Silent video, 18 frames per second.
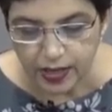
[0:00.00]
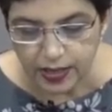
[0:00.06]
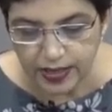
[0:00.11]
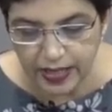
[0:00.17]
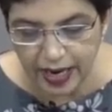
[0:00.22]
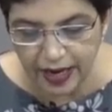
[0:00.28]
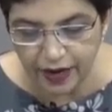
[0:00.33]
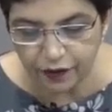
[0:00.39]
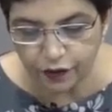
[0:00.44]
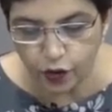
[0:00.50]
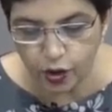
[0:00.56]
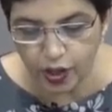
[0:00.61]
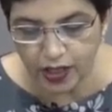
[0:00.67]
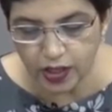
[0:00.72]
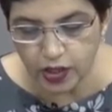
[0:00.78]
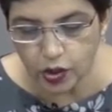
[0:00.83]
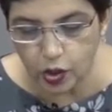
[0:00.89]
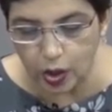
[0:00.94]

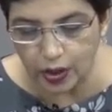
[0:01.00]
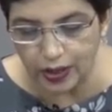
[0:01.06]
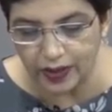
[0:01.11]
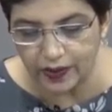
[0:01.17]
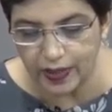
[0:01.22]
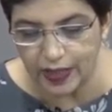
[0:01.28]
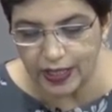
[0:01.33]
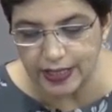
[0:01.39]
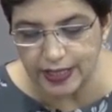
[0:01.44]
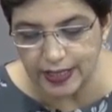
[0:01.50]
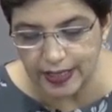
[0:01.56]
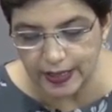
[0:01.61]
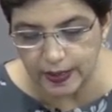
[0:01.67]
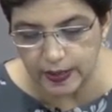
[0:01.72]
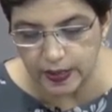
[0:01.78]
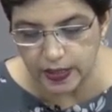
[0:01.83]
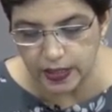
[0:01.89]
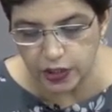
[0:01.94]
typhoid, cholera,
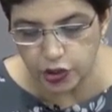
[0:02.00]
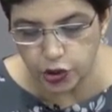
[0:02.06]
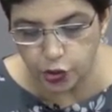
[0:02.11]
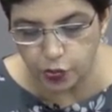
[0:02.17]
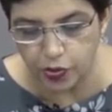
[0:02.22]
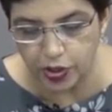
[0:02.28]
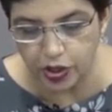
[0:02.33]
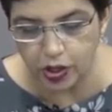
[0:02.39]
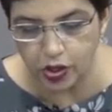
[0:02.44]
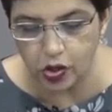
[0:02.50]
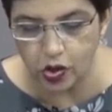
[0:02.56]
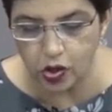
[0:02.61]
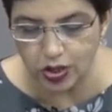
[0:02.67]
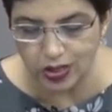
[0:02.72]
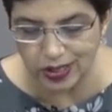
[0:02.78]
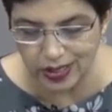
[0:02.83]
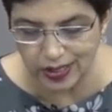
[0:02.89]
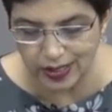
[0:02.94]
tetanus,
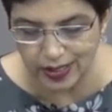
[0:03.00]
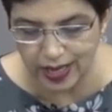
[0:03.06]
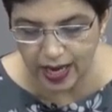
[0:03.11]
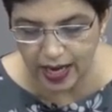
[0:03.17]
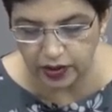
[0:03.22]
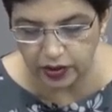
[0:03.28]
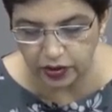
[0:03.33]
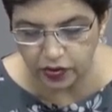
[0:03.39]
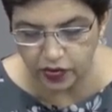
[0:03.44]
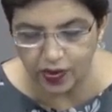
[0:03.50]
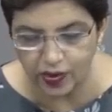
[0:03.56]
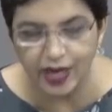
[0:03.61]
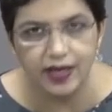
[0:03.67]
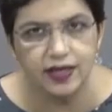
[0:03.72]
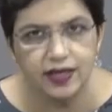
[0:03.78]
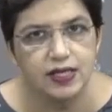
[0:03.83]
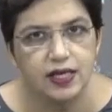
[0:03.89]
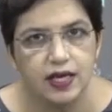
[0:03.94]
tuberculosis,
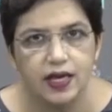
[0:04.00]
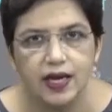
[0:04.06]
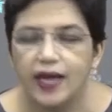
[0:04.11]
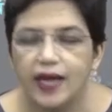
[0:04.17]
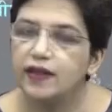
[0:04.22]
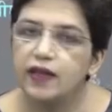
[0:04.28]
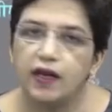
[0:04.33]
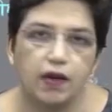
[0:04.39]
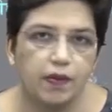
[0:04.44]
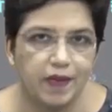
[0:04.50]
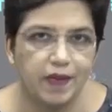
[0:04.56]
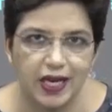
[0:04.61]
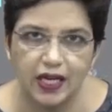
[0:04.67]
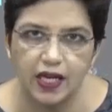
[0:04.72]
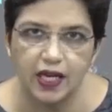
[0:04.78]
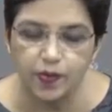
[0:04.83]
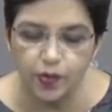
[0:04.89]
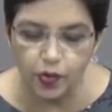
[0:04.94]
anthrax, and there are
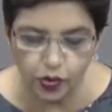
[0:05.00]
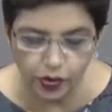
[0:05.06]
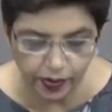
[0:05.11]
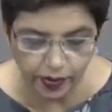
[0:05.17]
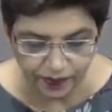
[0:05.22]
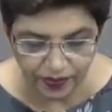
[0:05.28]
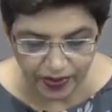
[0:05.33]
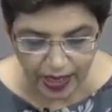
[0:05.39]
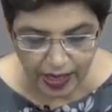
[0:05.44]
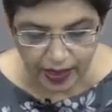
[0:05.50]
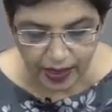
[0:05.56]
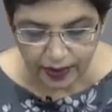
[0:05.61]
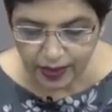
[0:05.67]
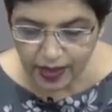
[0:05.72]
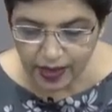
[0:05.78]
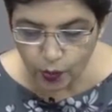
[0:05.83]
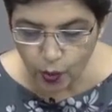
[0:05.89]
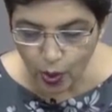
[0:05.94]
many more.
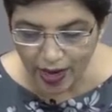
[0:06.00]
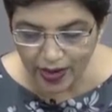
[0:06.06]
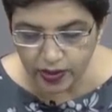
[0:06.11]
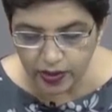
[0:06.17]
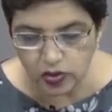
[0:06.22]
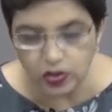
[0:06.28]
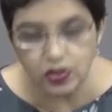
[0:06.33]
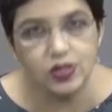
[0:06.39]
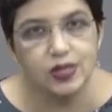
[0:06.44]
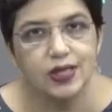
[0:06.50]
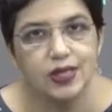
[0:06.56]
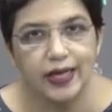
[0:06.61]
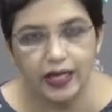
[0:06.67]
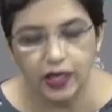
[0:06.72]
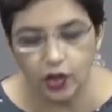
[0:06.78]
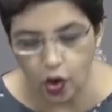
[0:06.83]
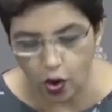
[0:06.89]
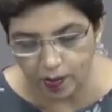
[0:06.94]
Then virus
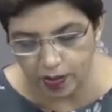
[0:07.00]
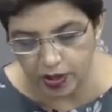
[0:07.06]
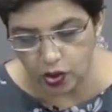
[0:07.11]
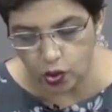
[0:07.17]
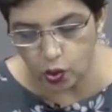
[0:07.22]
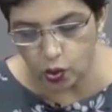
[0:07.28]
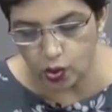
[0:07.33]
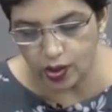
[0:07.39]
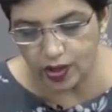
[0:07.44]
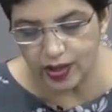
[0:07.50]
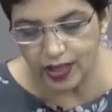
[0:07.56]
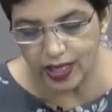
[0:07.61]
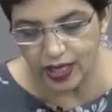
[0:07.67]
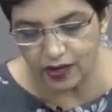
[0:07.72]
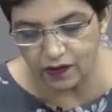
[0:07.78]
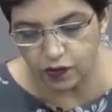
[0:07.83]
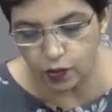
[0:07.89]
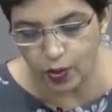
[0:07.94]
like common cold,
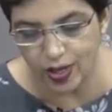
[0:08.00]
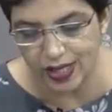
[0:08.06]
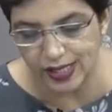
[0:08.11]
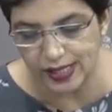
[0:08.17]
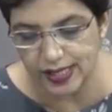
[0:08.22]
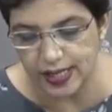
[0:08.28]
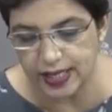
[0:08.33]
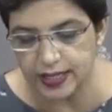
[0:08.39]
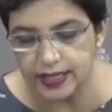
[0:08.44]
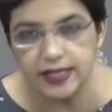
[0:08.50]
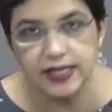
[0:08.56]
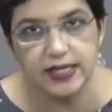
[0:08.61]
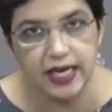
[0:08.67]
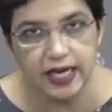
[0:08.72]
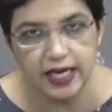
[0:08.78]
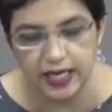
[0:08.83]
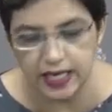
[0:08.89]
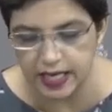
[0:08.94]
influenza,
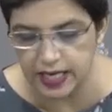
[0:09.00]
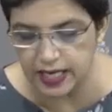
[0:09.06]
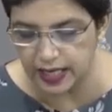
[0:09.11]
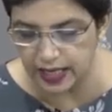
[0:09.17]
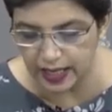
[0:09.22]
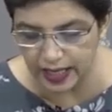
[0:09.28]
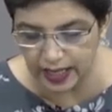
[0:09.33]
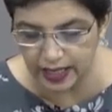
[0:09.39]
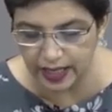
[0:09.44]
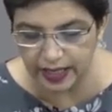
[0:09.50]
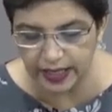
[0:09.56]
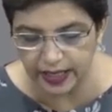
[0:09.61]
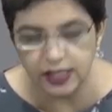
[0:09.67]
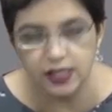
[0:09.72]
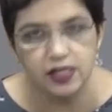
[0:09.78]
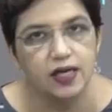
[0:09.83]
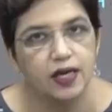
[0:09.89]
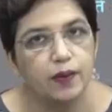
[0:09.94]
dengue,
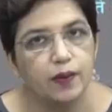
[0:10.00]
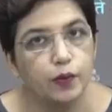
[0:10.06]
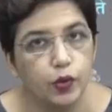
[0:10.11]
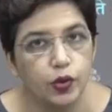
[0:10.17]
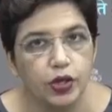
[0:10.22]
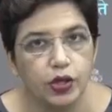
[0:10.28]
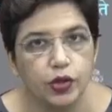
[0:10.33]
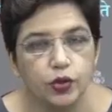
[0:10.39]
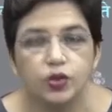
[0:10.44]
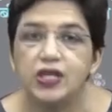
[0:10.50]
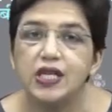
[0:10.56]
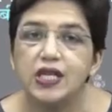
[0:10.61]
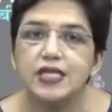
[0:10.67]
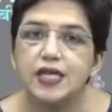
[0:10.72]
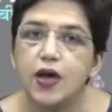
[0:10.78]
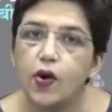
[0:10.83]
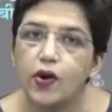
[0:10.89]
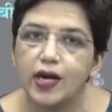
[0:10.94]
AIDS, polio.
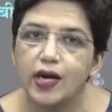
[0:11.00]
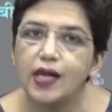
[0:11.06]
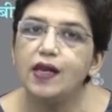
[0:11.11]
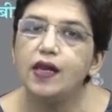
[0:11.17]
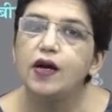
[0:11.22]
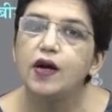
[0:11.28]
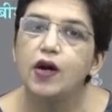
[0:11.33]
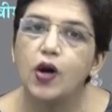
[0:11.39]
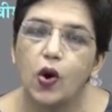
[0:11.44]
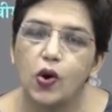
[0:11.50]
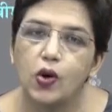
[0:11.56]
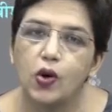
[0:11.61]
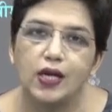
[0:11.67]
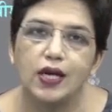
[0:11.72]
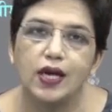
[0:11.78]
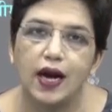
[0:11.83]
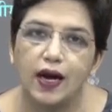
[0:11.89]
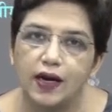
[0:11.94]
These are
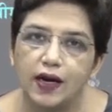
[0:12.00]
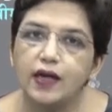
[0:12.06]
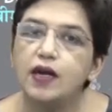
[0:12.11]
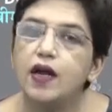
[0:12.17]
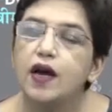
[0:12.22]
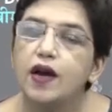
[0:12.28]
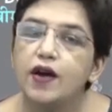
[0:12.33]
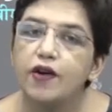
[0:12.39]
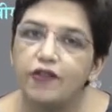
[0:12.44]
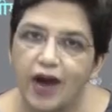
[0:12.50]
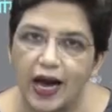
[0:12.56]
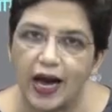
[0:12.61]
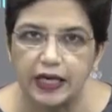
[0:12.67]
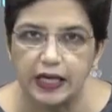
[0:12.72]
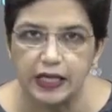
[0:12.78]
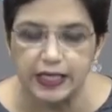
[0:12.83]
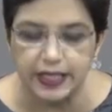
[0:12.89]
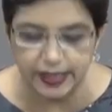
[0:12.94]
all are
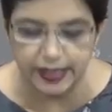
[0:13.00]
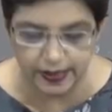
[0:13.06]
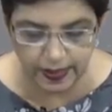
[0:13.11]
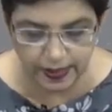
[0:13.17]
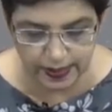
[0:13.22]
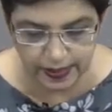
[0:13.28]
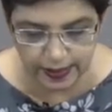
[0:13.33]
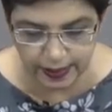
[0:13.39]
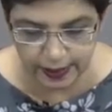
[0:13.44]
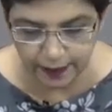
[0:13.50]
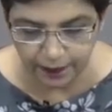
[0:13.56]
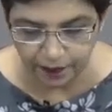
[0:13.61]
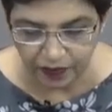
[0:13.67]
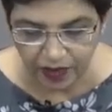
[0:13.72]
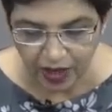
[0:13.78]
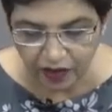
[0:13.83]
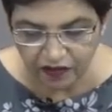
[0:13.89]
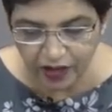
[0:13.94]
viral diseases.
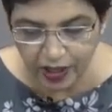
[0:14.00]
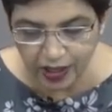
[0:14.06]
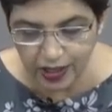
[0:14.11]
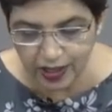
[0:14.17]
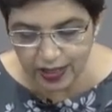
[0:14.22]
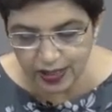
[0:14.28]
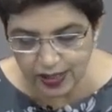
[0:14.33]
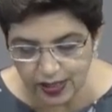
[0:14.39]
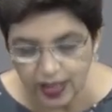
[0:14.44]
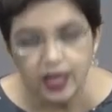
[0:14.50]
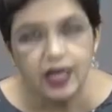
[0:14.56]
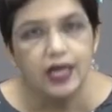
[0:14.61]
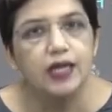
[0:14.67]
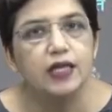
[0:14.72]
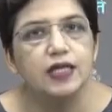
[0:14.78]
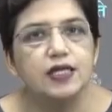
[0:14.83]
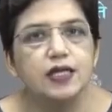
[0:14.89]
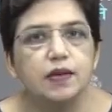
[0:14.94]
Fungus:
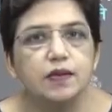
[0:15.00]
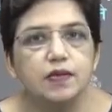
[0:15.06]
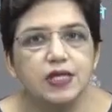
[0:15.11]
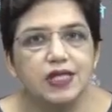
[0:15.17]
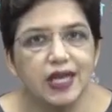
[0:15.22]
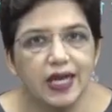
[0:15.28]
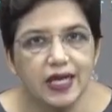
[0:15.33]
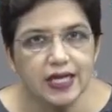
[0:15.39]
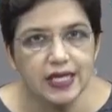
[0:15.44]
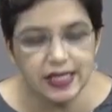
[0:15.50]
some skin